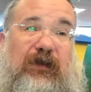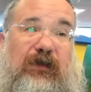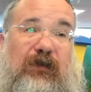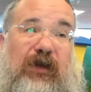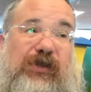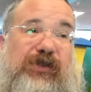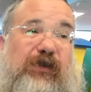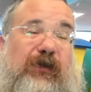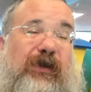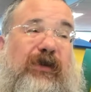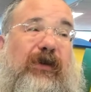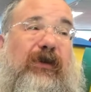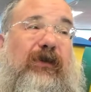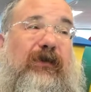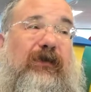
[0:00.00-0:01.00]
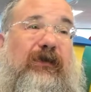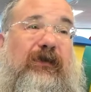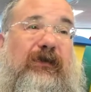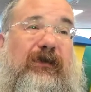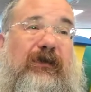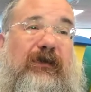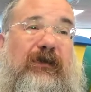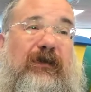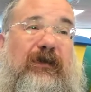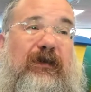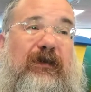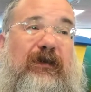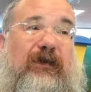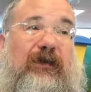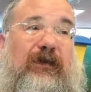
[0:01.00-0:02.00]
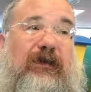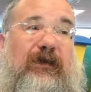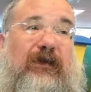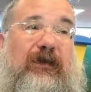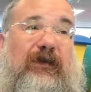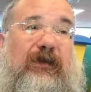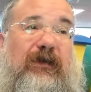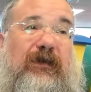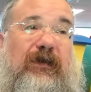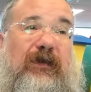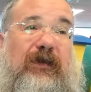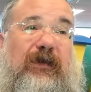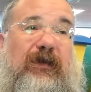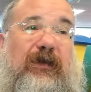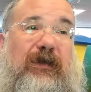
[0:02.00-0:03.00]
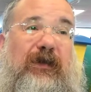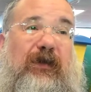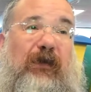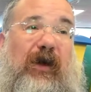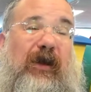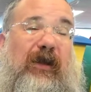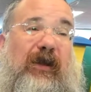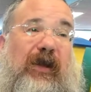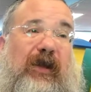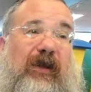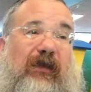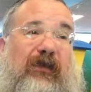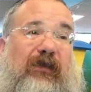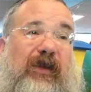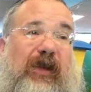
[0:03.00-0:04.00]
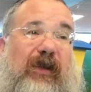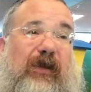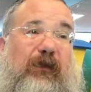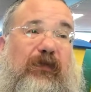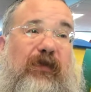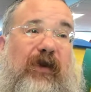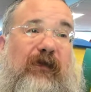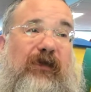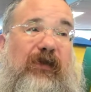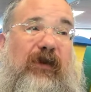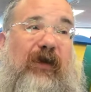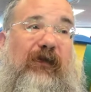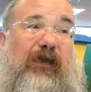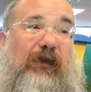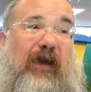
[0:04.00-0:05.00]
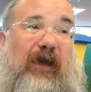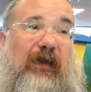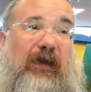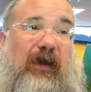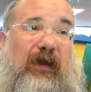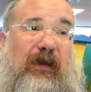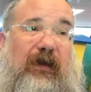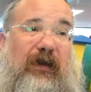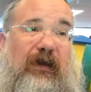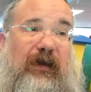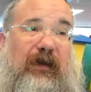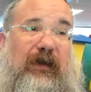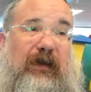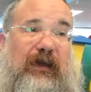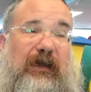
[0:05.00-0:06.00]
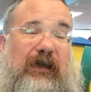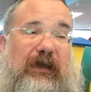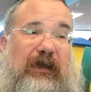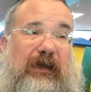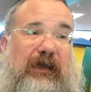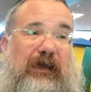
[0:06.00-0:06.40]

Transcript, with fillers: What should we do? I want to hear a little. You want to like a sneak preview of the method? Yeah, I do.